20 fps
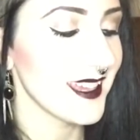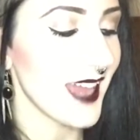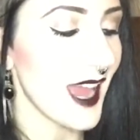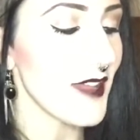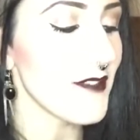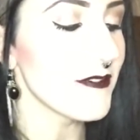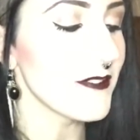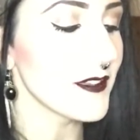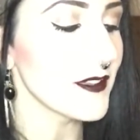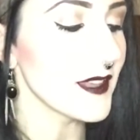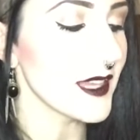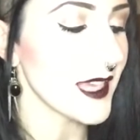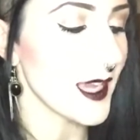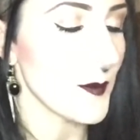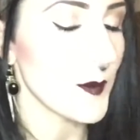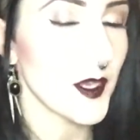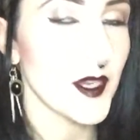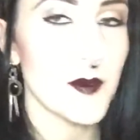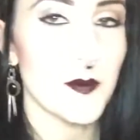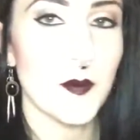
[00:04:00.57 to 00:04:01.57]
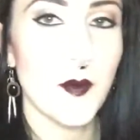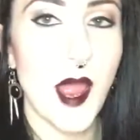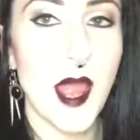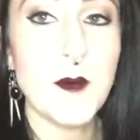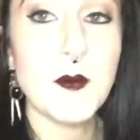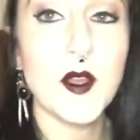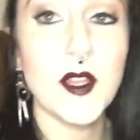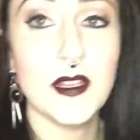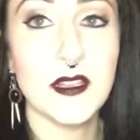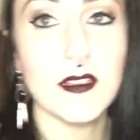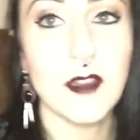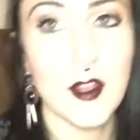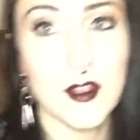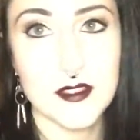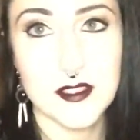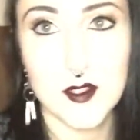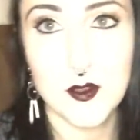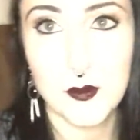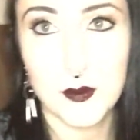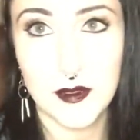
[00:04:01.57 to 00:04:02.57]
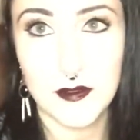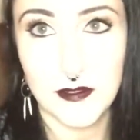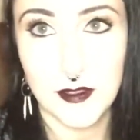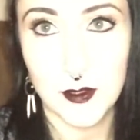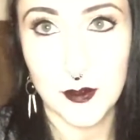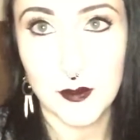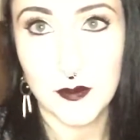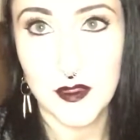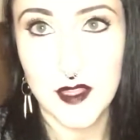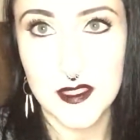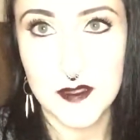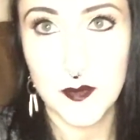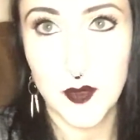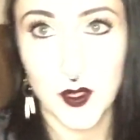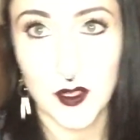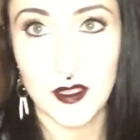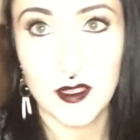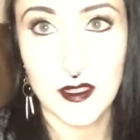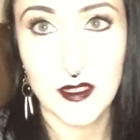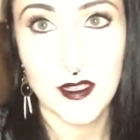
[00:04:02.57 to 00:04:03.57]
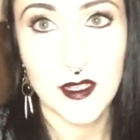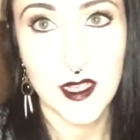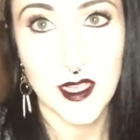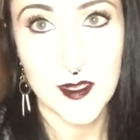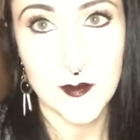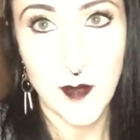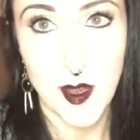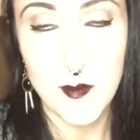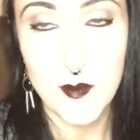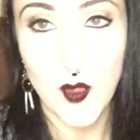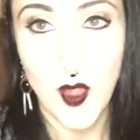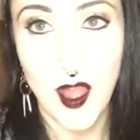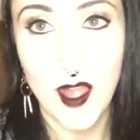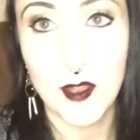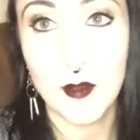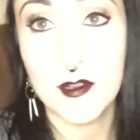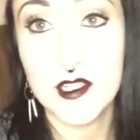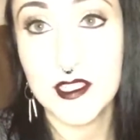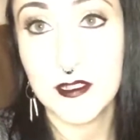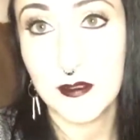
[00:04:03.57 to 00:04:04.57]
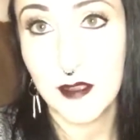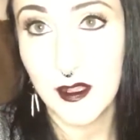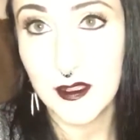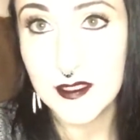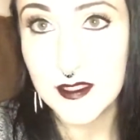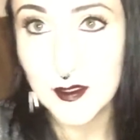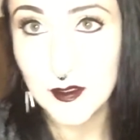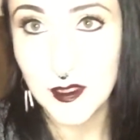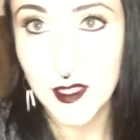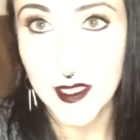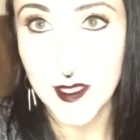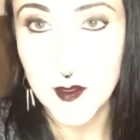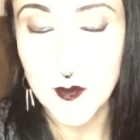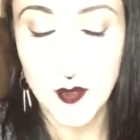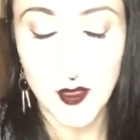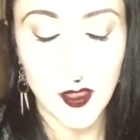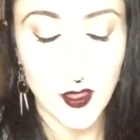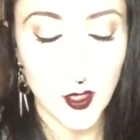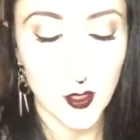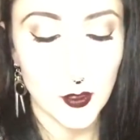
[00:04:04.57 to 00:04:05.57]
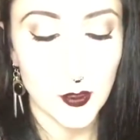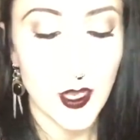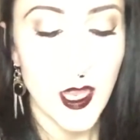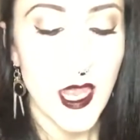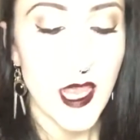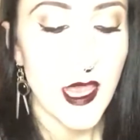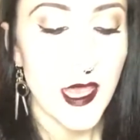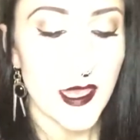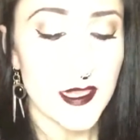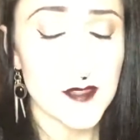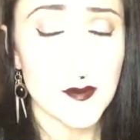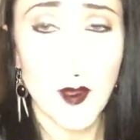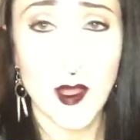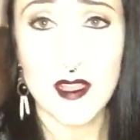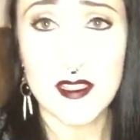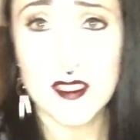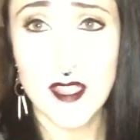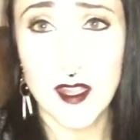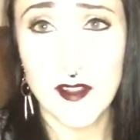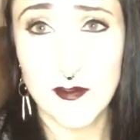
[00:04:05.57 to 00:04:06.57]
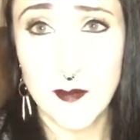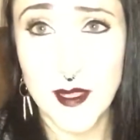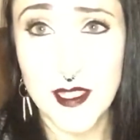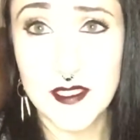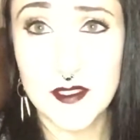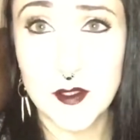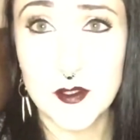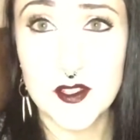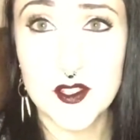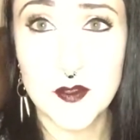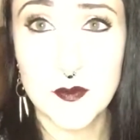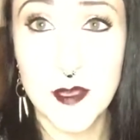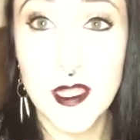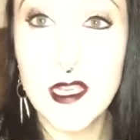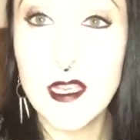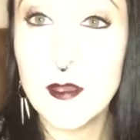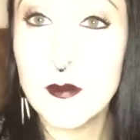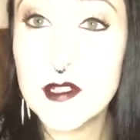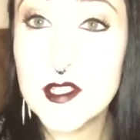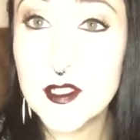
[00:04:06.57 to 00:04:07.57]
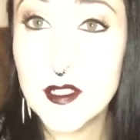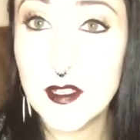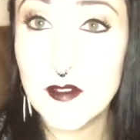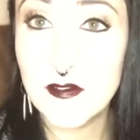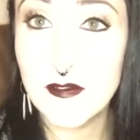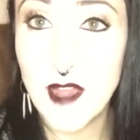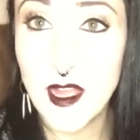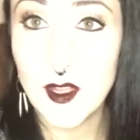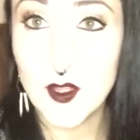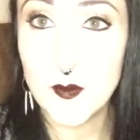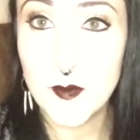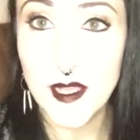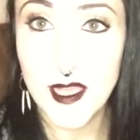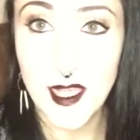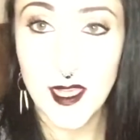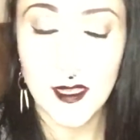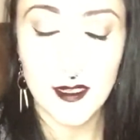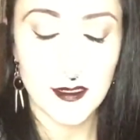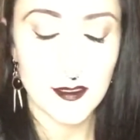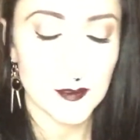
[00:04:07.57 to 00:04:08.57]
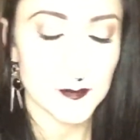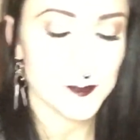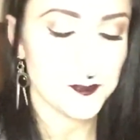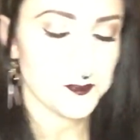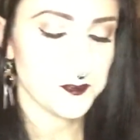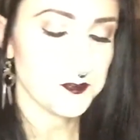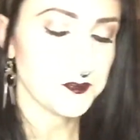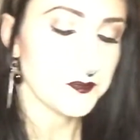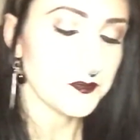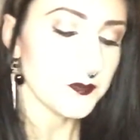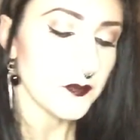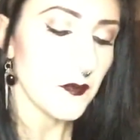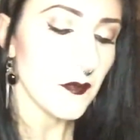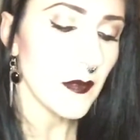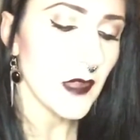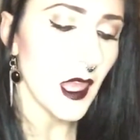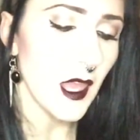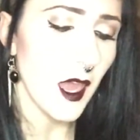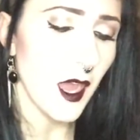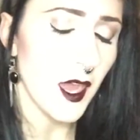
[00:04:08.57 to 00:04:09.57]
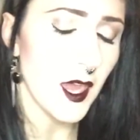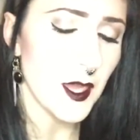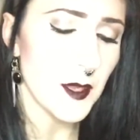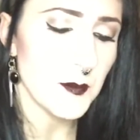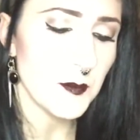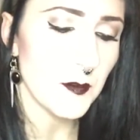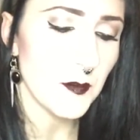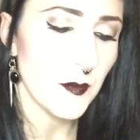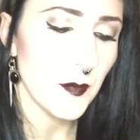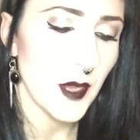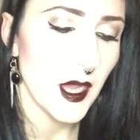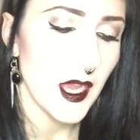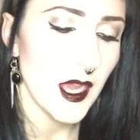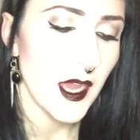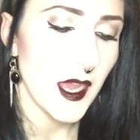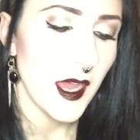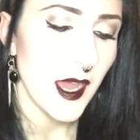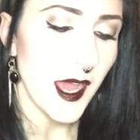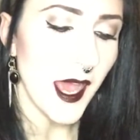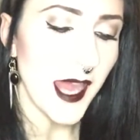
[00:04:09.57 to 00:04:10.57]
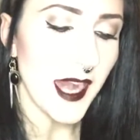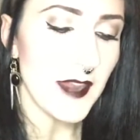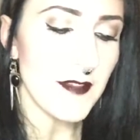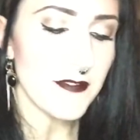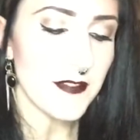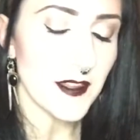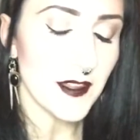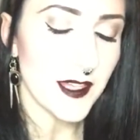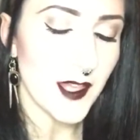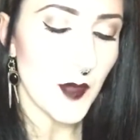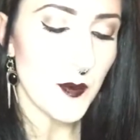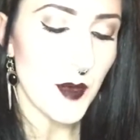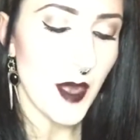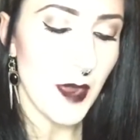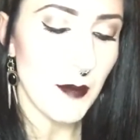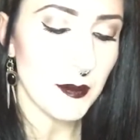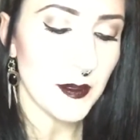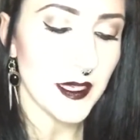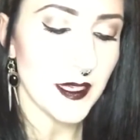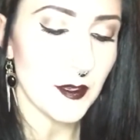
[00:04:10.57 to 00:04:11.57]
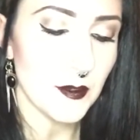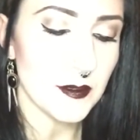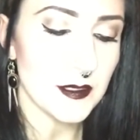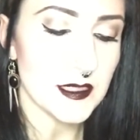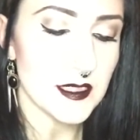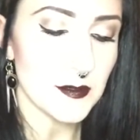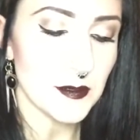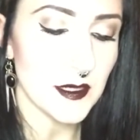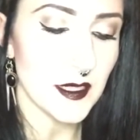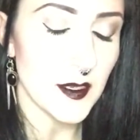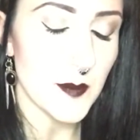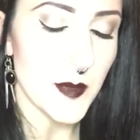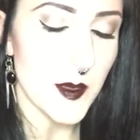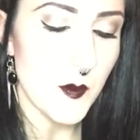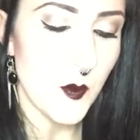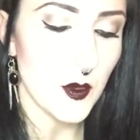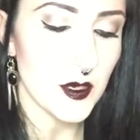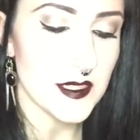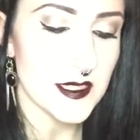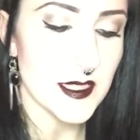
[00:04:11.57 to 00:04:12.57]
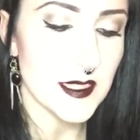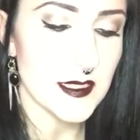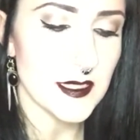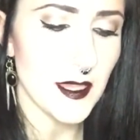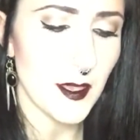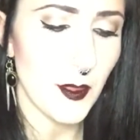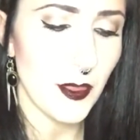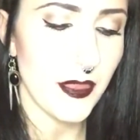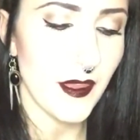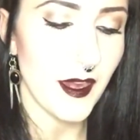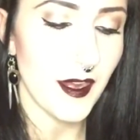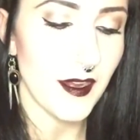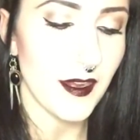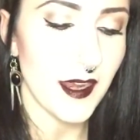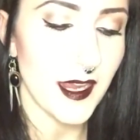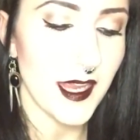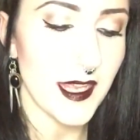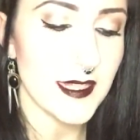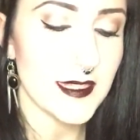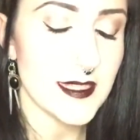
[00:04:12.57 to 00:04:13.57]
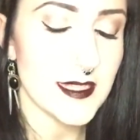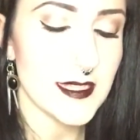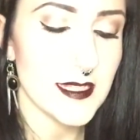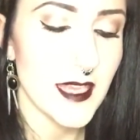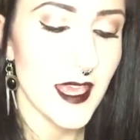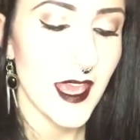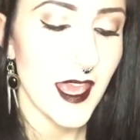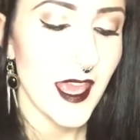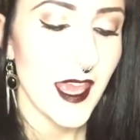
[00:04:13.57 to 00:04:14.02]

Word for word: I feel like I'm gonna, I'm gonna also review this book in my blog, which I will also link below, as well as all of my social media, which you can follow me at. Um, and I feel like I'll probably go into a little bit more detail there. It's,